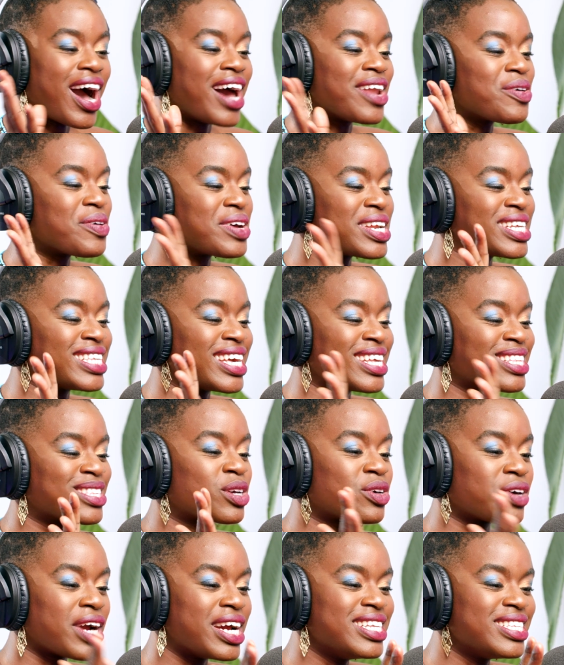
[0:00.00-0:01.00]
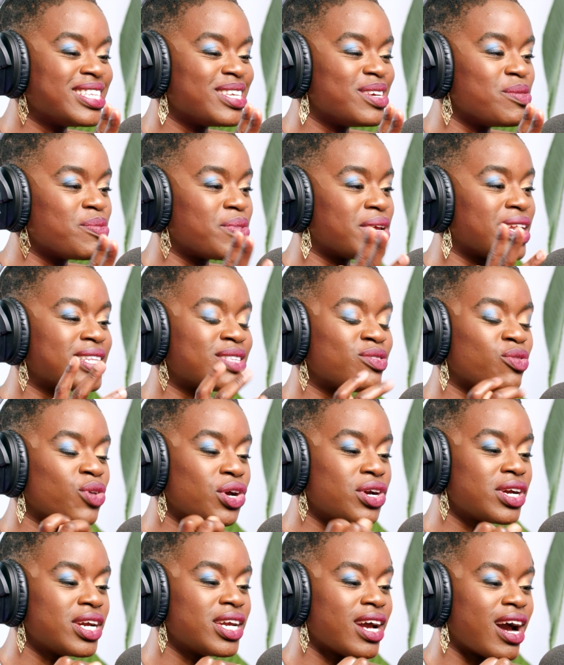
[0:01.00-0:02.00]
I don't want to say it's crazy, but it's
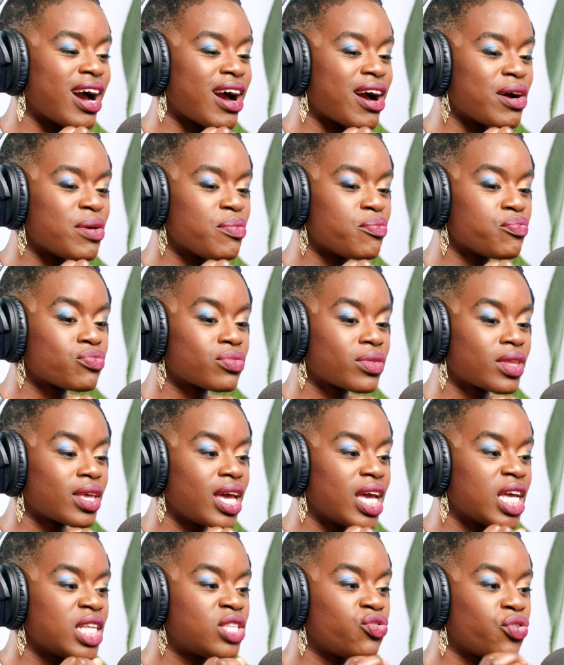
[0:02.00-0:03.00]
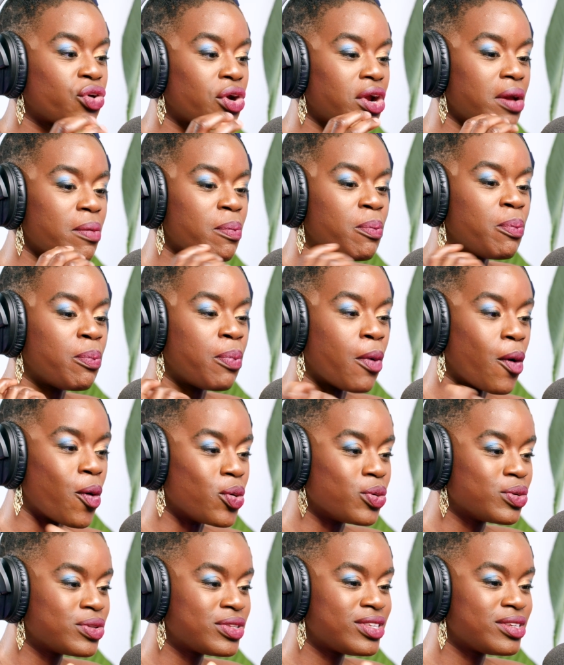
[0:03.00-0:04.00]
very
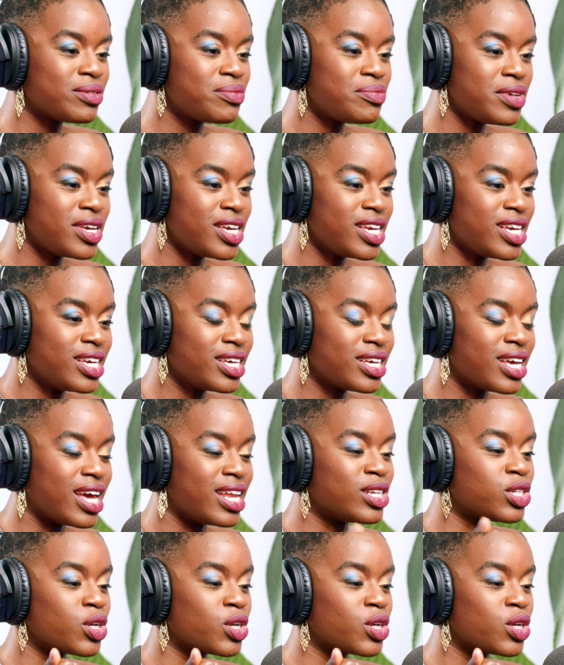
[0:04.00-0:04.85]
bold to me and